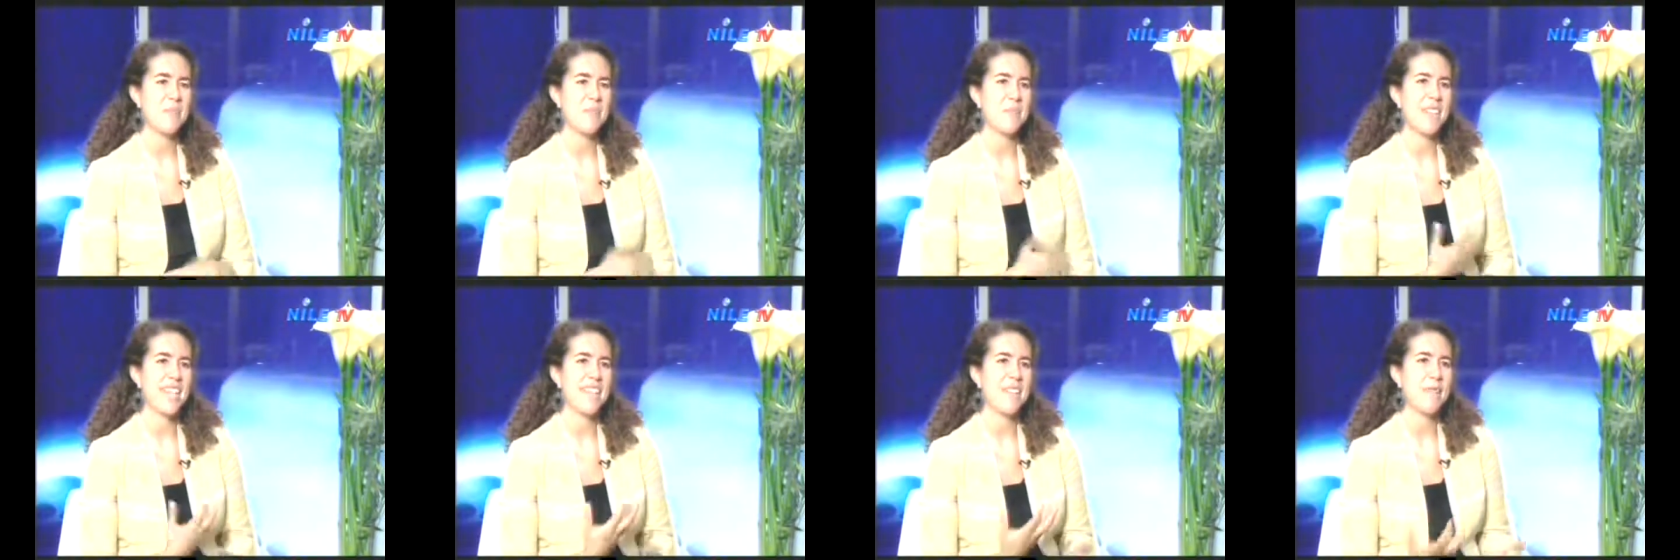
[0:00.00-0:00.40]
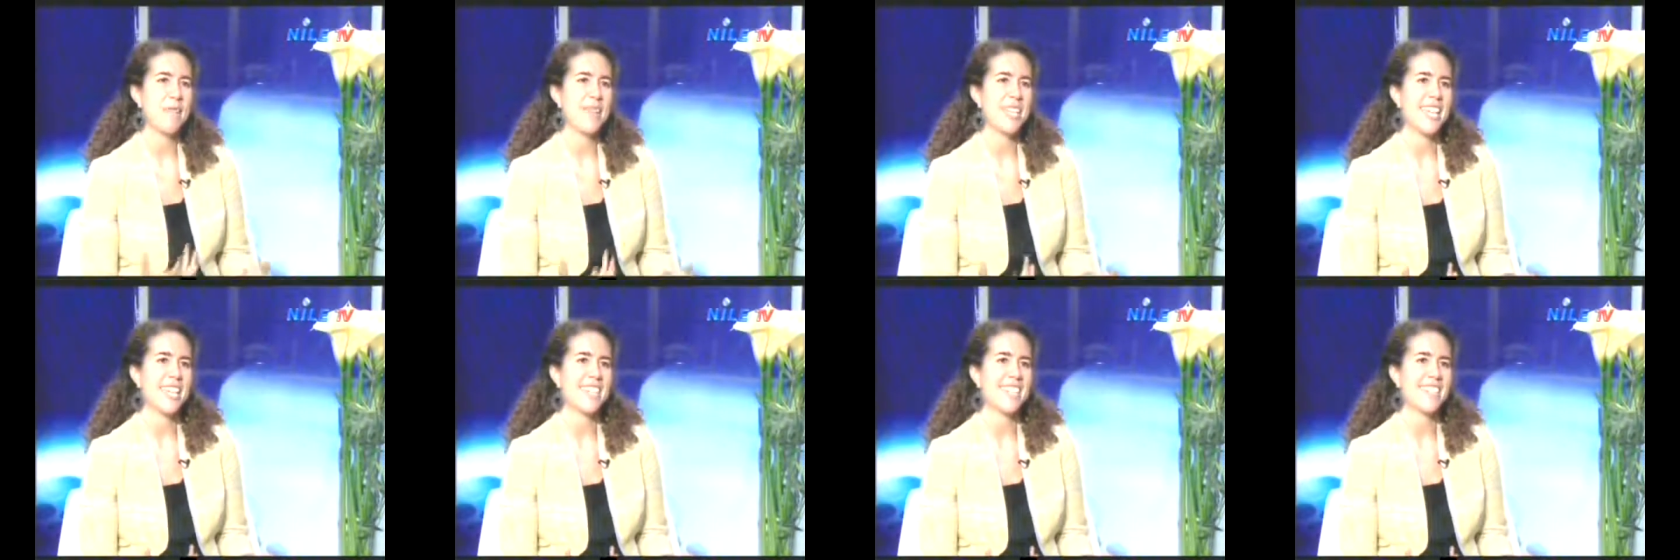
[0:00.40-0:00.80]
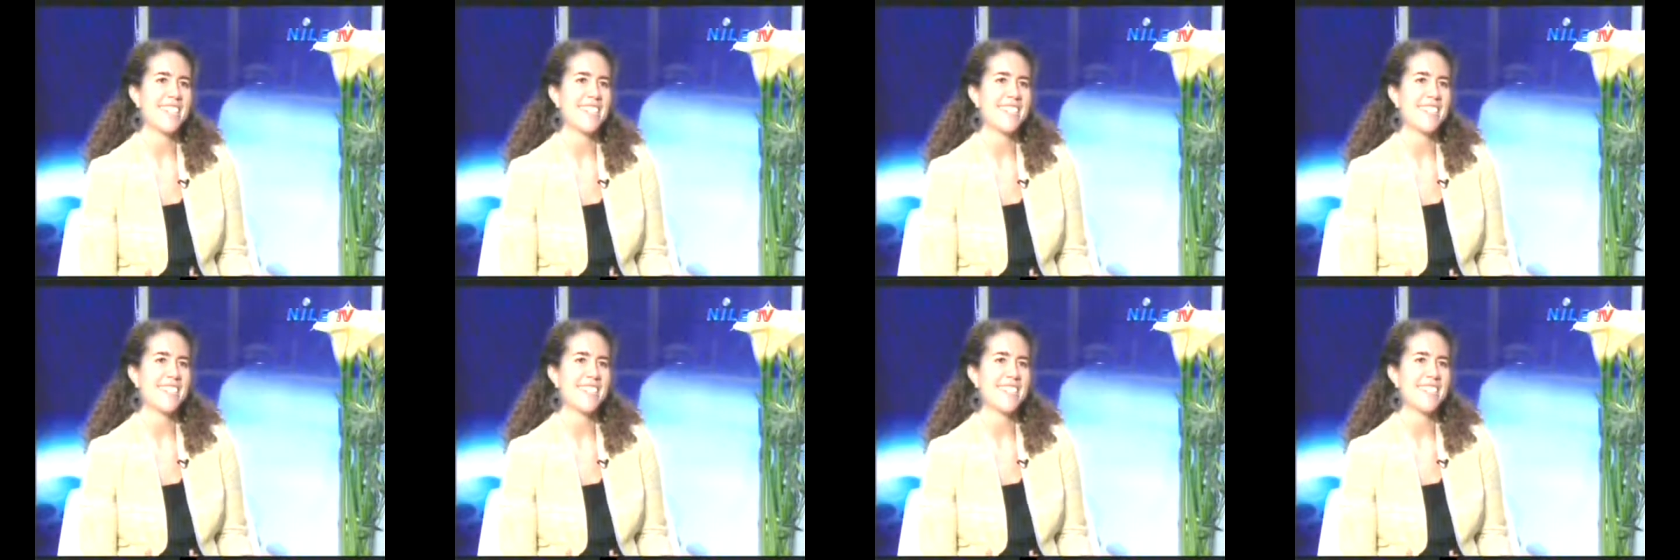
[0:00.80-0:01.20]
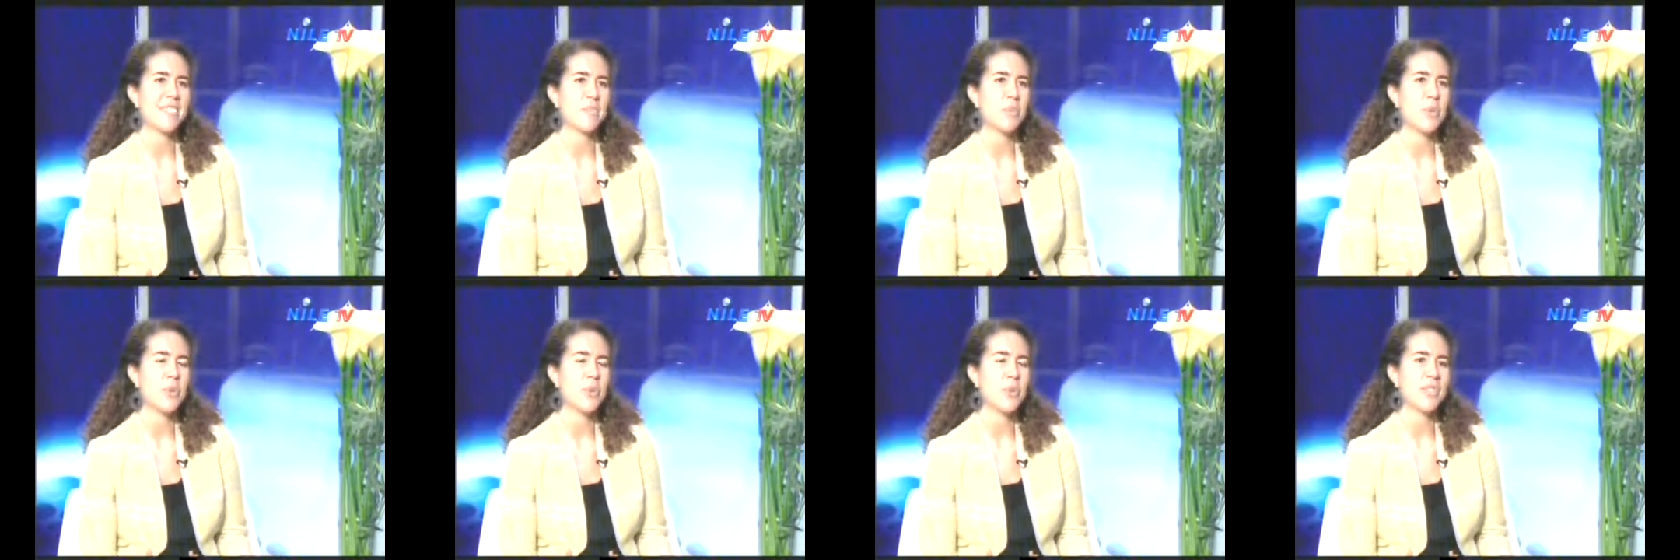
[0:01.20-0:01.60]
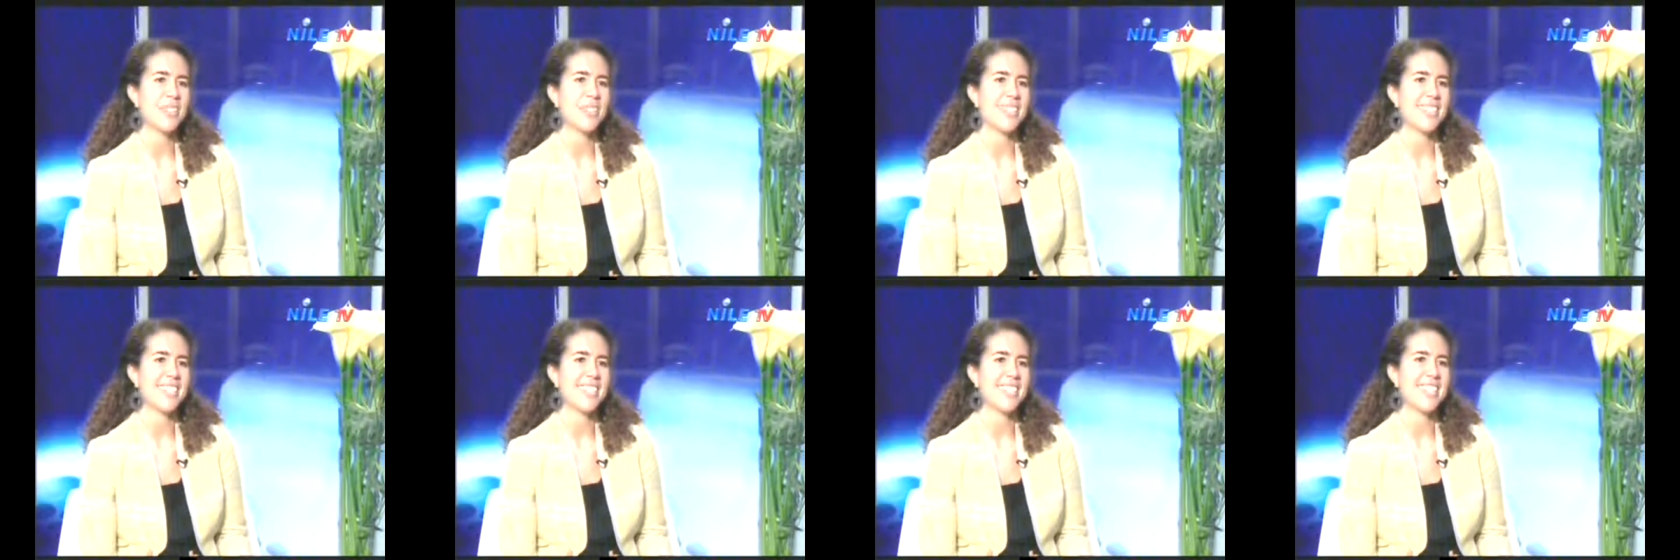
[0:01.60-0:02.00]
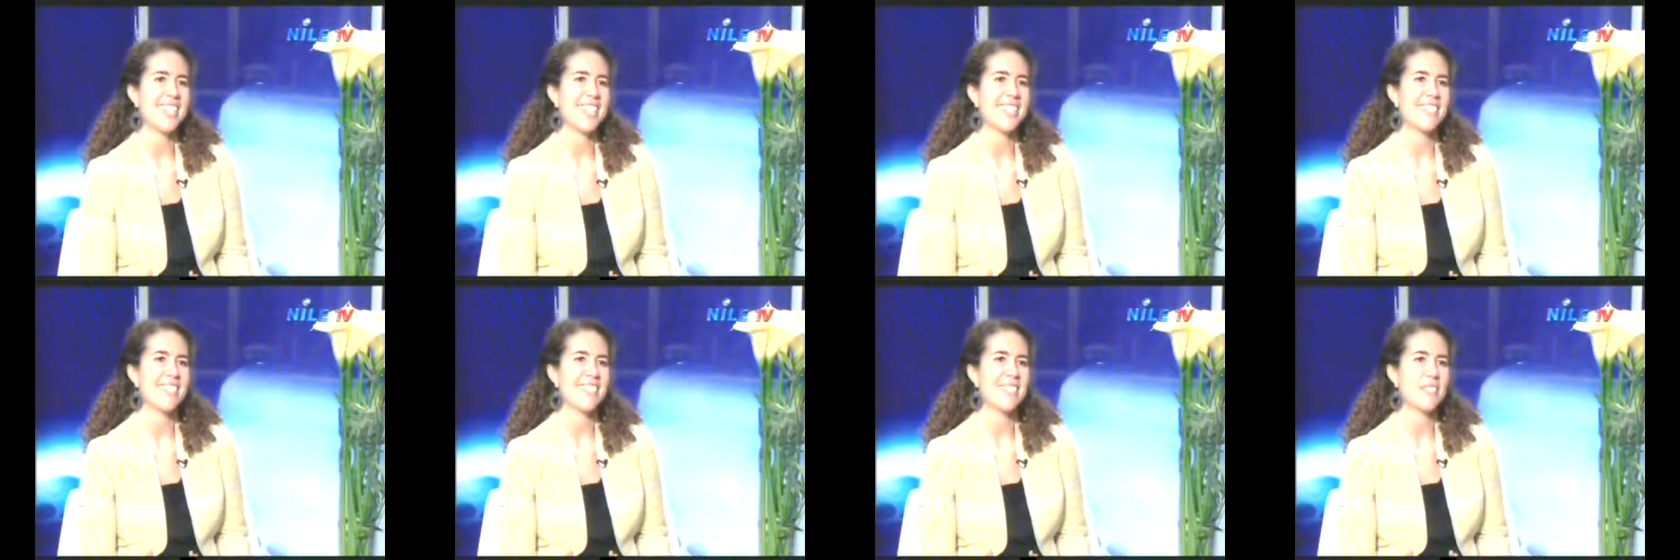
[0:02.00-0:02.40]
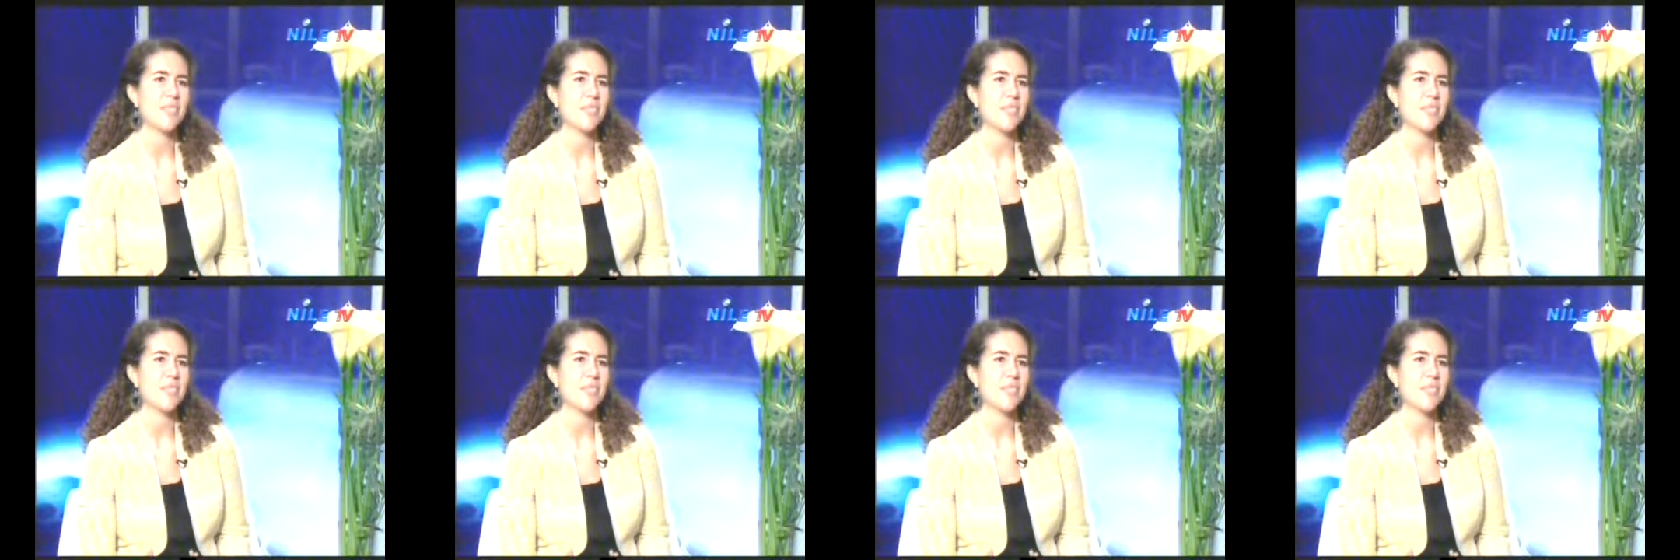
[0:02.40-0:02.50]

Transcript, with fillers: I mean every case is important in a sense.